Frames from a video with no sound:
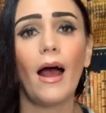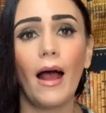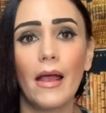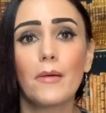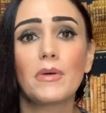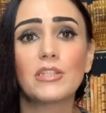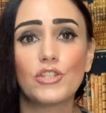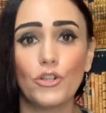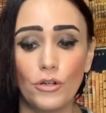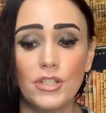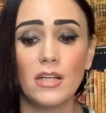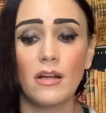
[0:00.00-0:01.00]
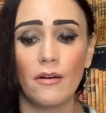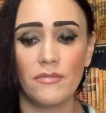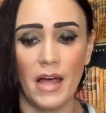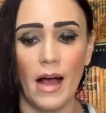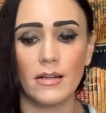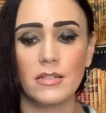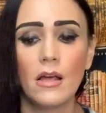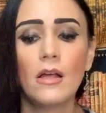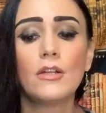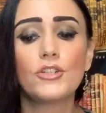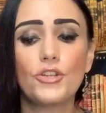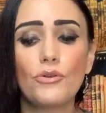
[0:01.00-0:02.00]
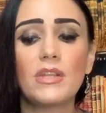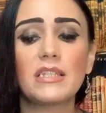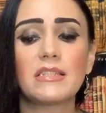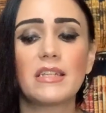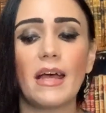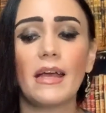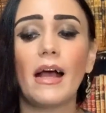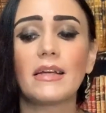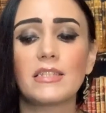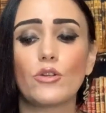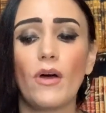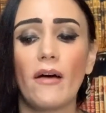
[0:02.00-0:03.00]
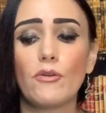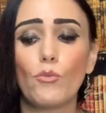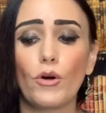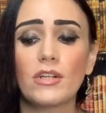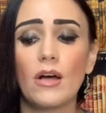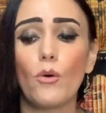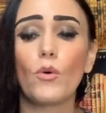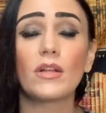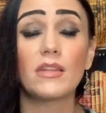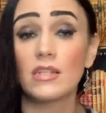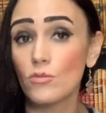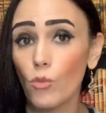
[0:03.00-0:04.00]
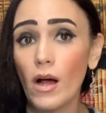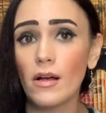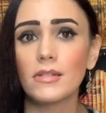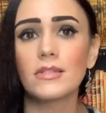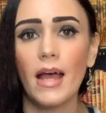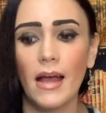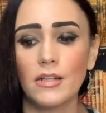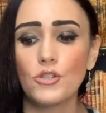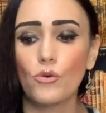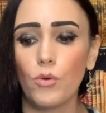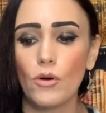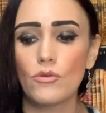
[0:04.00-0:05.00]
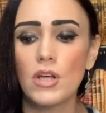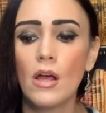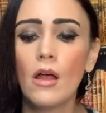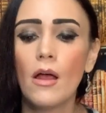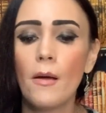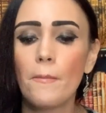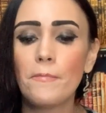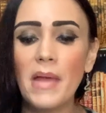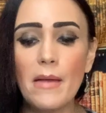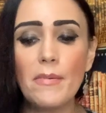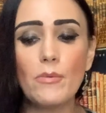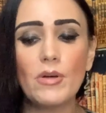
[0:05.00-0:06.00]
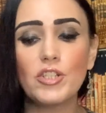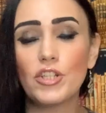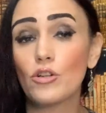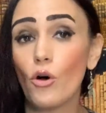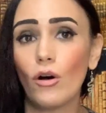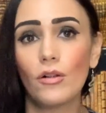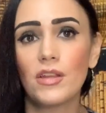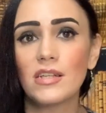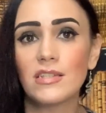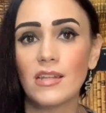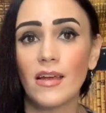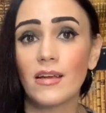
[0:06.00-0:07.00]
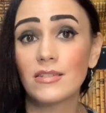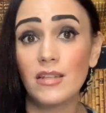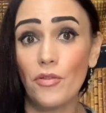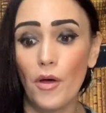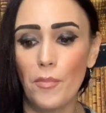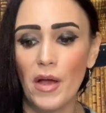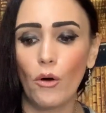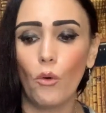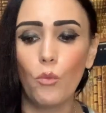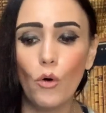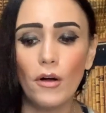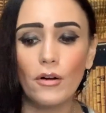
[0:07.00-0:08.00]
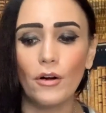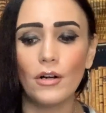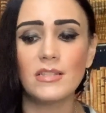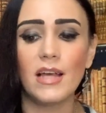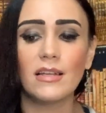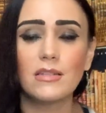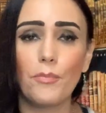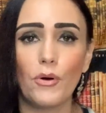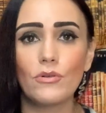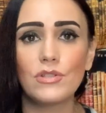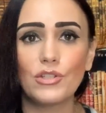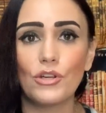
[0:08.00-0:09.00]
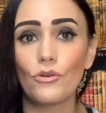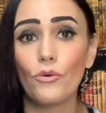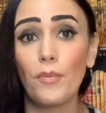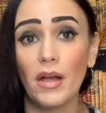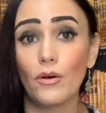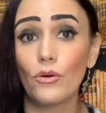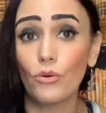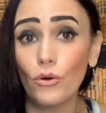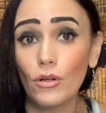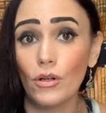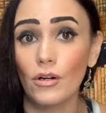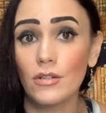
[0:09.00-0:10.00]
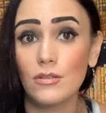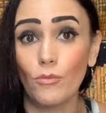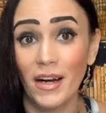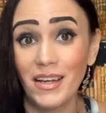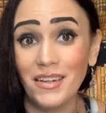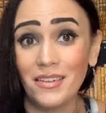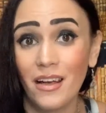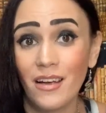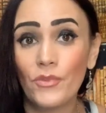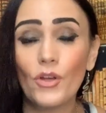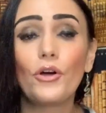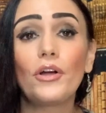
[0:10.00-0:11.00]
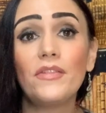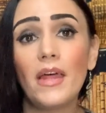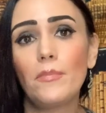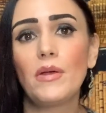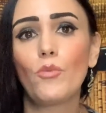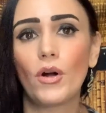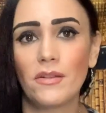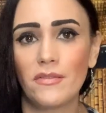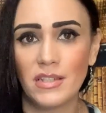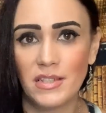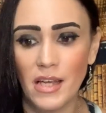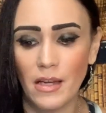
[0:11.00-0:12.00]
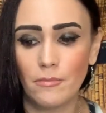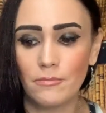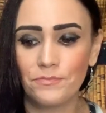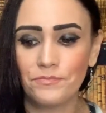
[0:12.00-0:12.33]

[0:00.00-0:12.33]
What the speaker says: I'm certain of that. To this day, I still haven't worked out what this was, end quote. Maybe we should call these things the pale walkers as opposed to pale crawlers, right? Could they be one and the same?